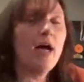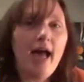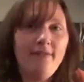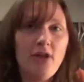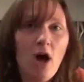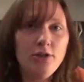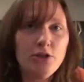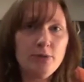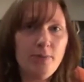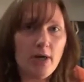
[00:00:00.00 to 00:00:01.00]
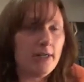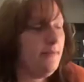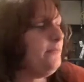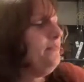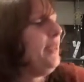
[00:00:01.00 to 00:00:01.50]
I have the altered book,
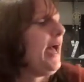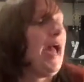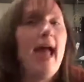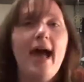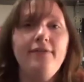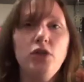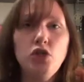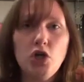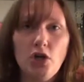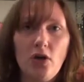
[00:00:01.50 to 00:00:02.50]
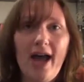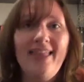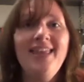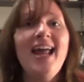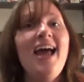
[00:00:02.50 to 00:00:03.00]
I have the journal,
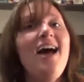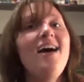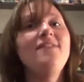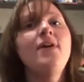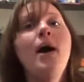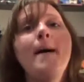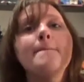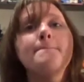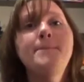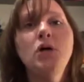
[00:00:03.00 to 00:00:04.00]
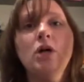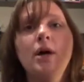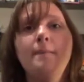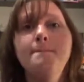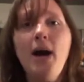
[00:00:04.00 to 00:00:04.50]
and then I have
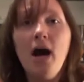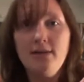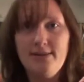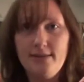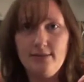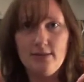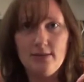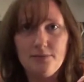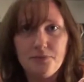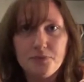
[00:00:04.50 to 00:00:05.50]
book boxes.